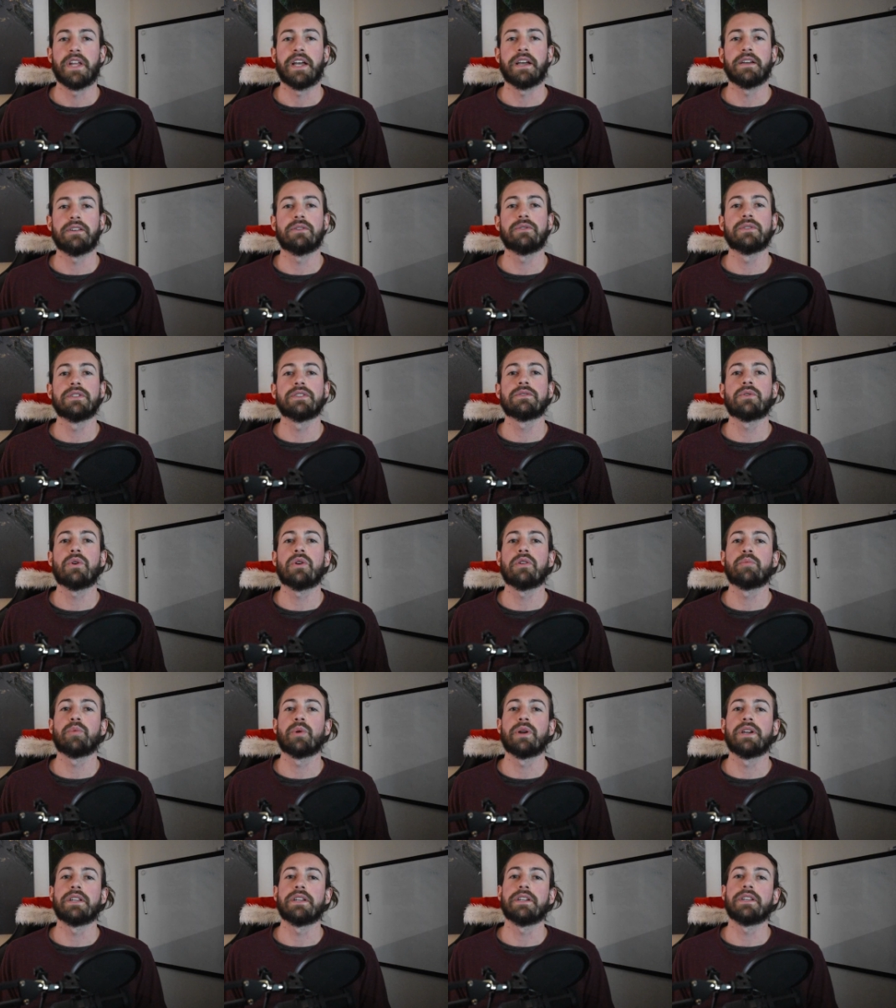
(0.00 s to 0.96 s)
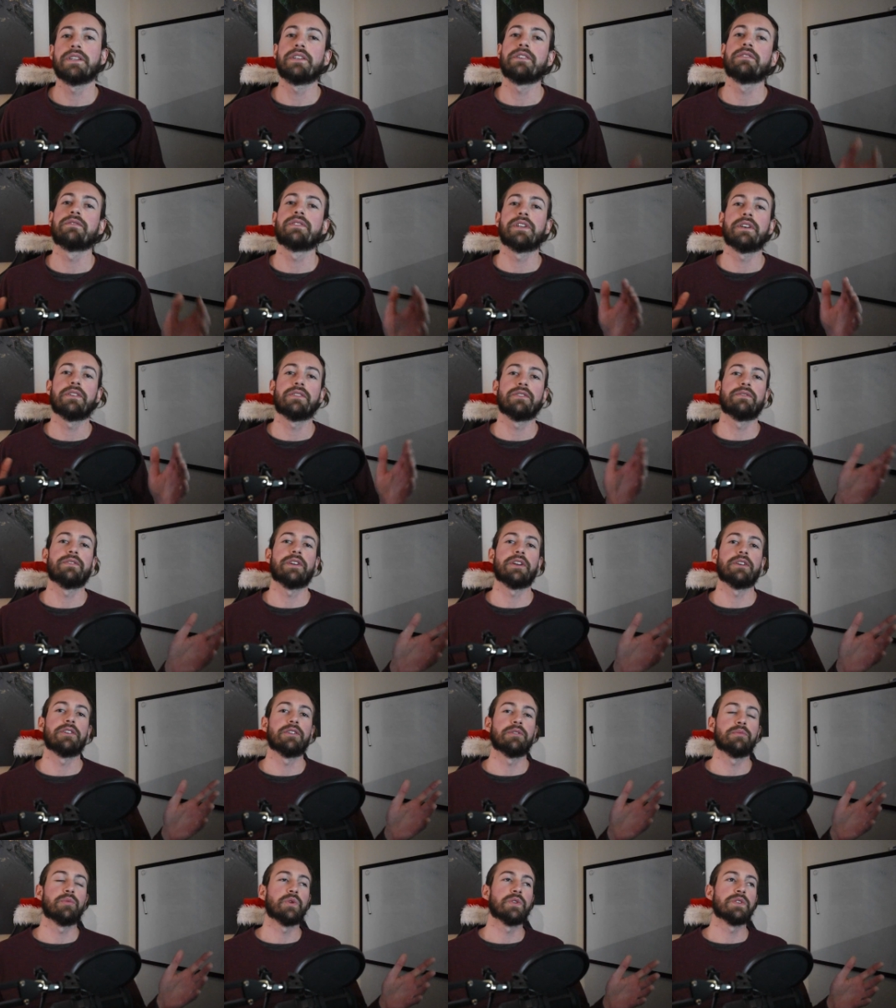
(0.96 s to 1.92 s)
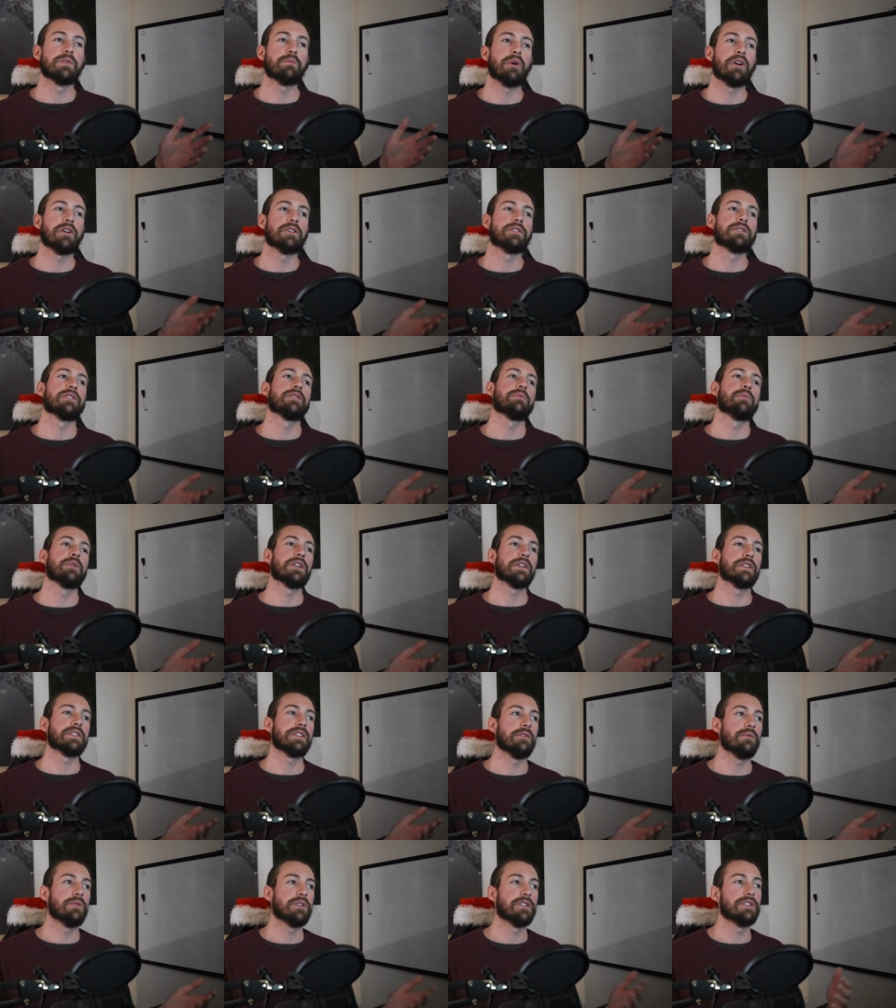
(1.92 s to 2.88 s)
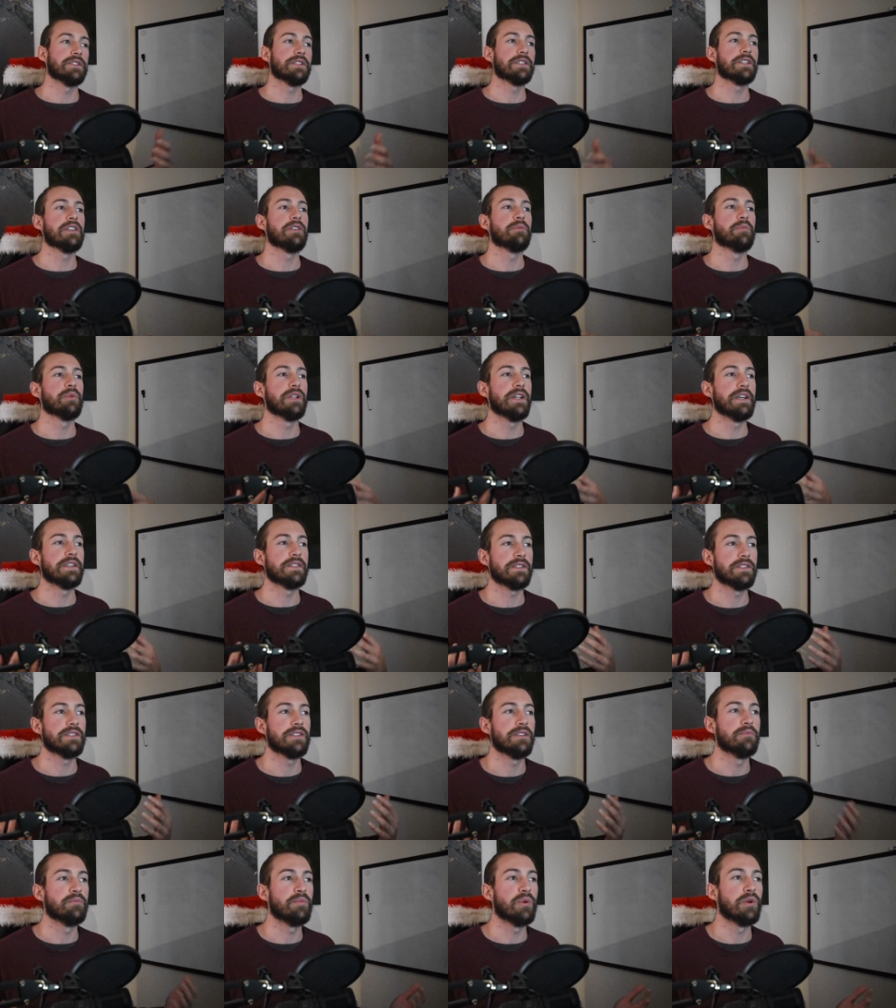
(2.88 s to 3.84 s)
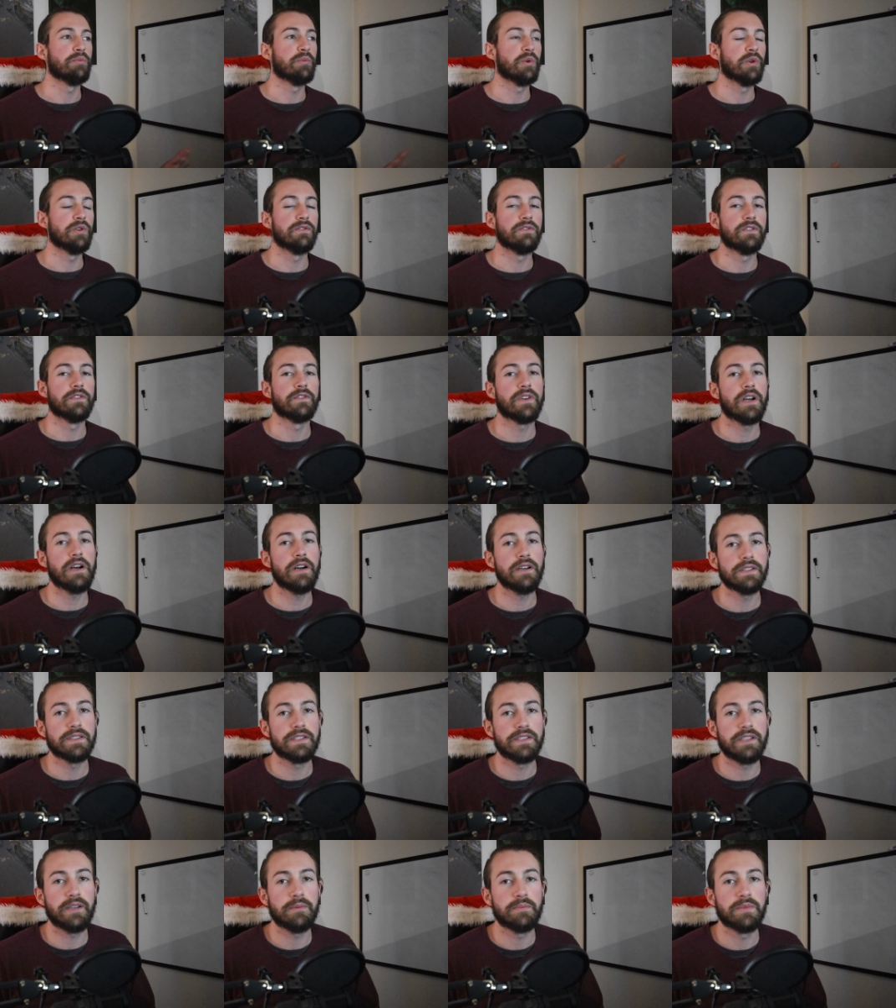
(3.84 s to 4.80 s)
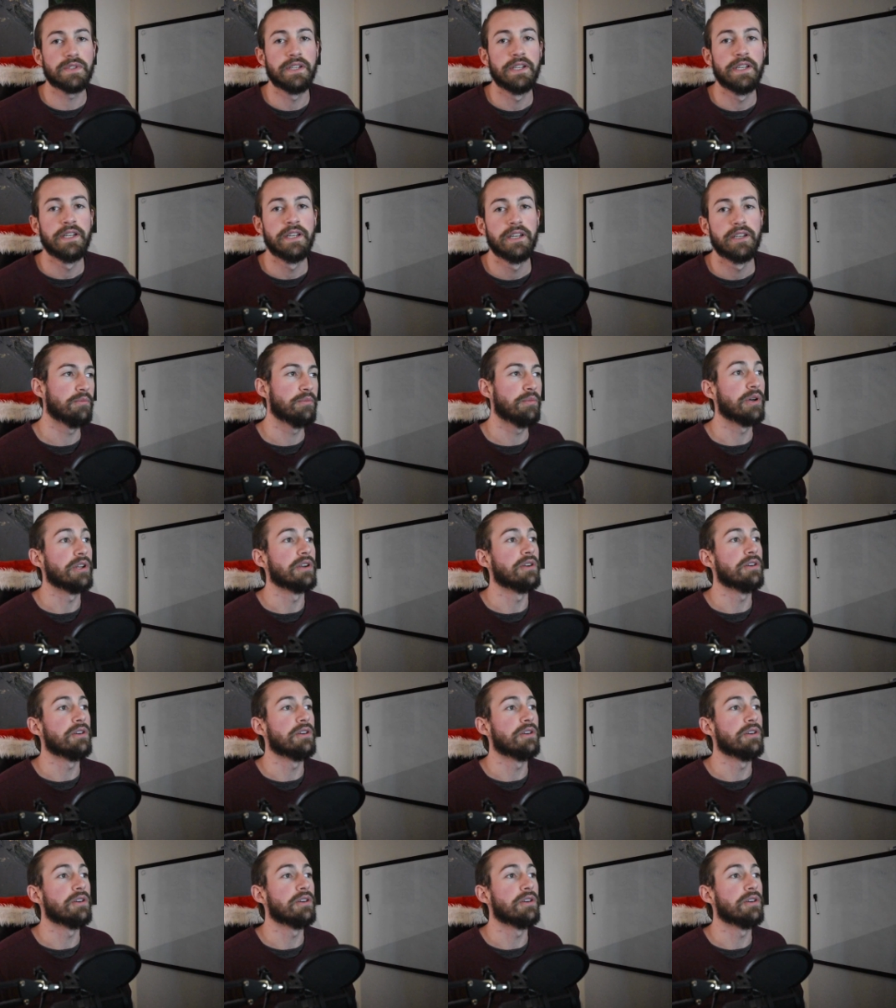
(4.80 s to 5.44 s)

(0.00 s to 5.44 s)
I don't incorporate any of the other variables, partially because I wanted to keep it as a simple proof of concept, but